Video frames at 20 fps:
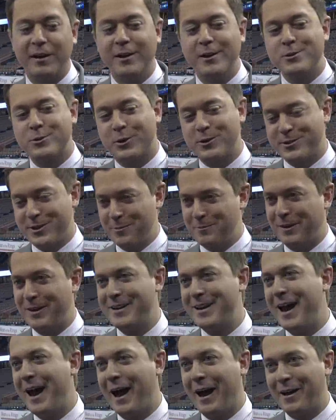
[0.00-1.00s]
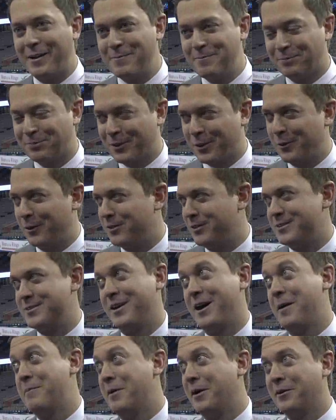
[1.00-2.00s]
So I sent my dad, who at the
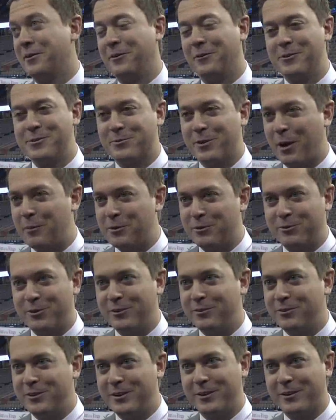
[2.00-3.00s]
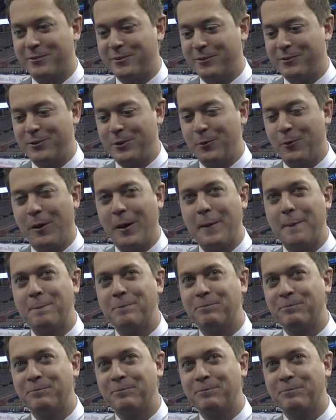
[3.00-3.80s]
time, I don't know, was probably 50 or 51,